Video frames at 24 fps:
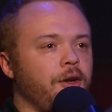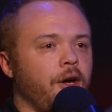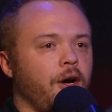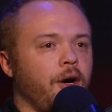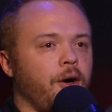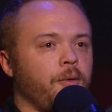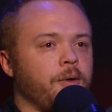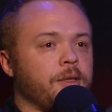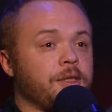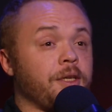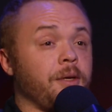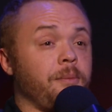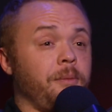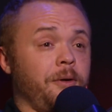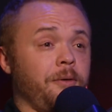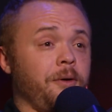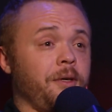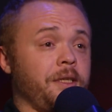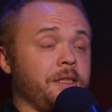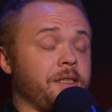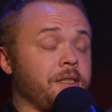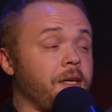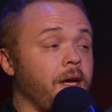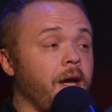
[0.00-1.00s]
Which can be
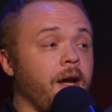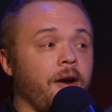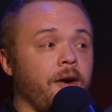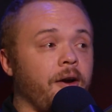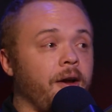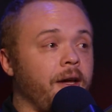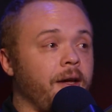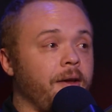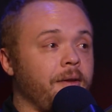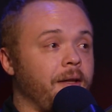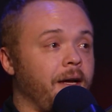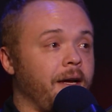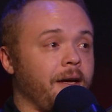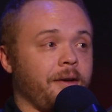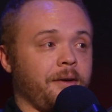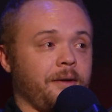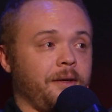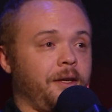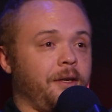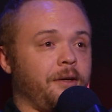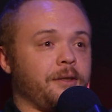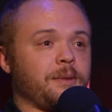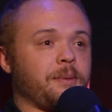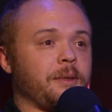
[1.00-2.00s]
really scary. Like,
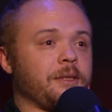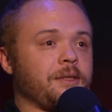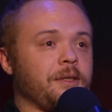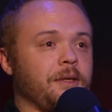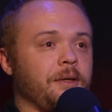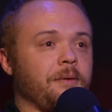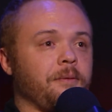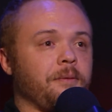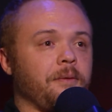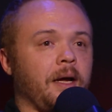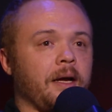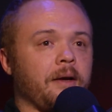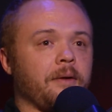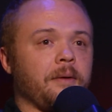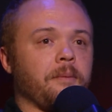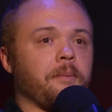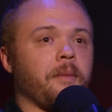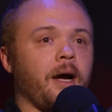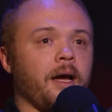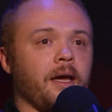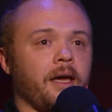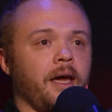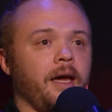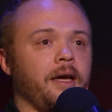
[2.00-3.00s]
especially like in
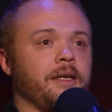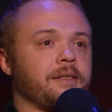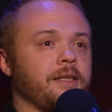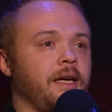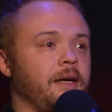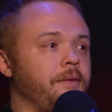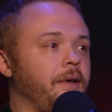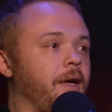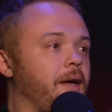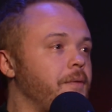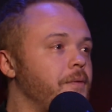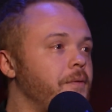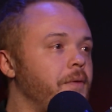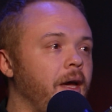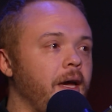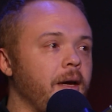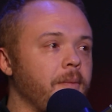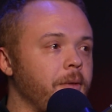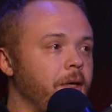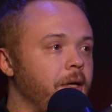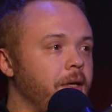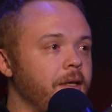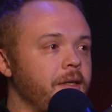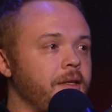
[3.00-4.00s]
my case, I have like a
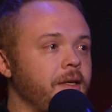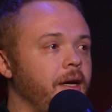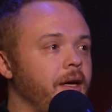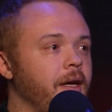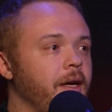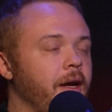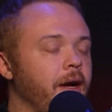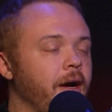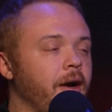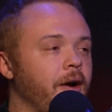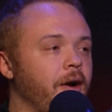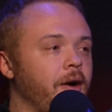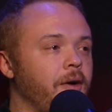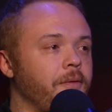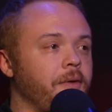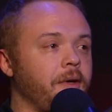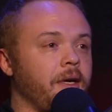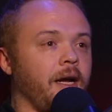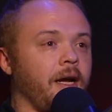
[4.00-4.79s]
family to take care of, and